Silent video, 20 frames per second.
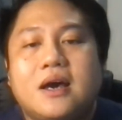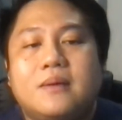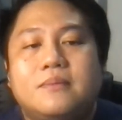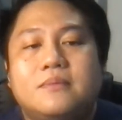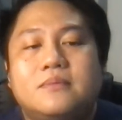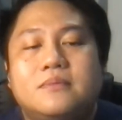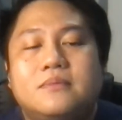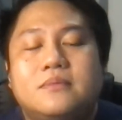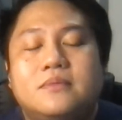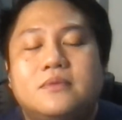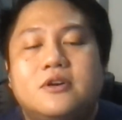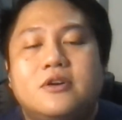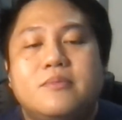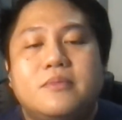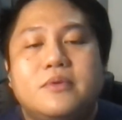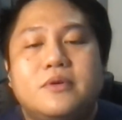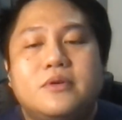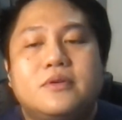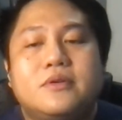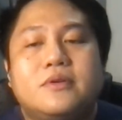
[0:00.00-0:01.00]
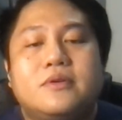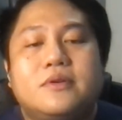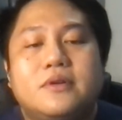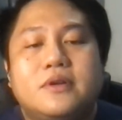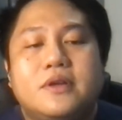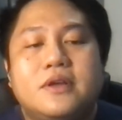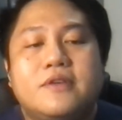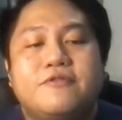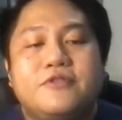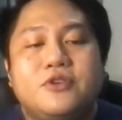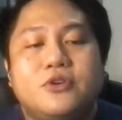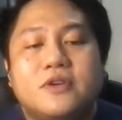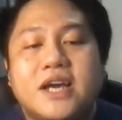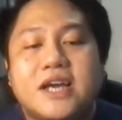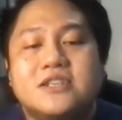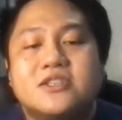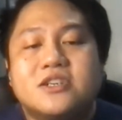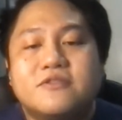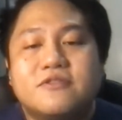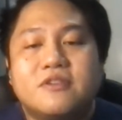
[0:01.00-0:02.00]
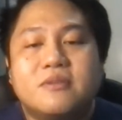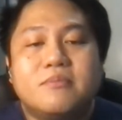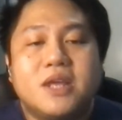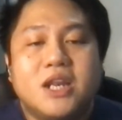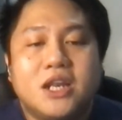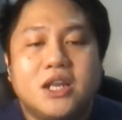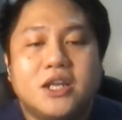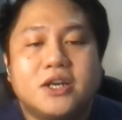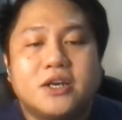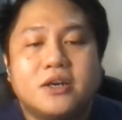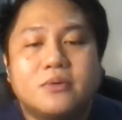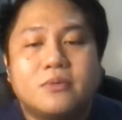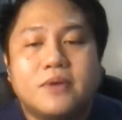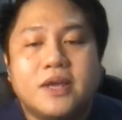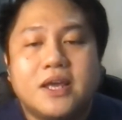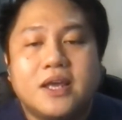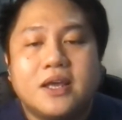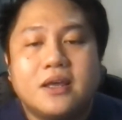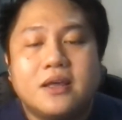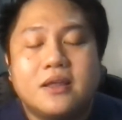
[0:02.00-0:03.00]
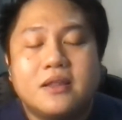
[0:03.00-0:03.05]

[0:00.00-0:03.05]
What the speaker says: Um, if you guys are familiar